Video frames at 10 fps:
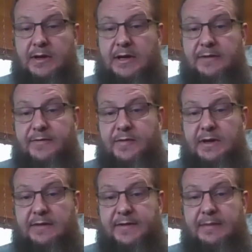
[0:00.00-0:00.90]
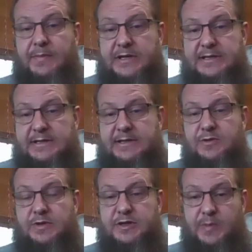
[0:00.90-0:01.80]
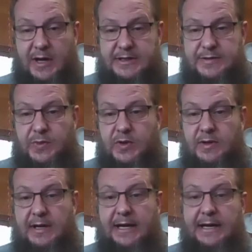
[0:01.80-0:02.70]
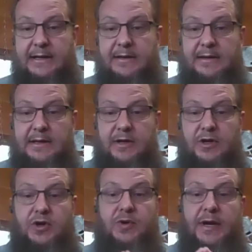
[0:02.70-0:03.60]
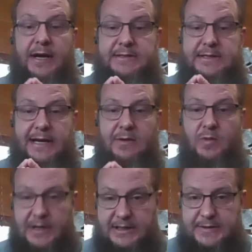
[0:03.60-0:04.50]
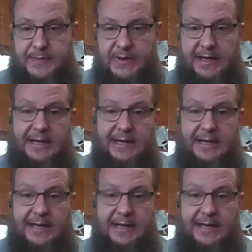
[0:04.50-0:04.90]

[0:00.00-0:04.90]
if a business is responsible and creates a WISP,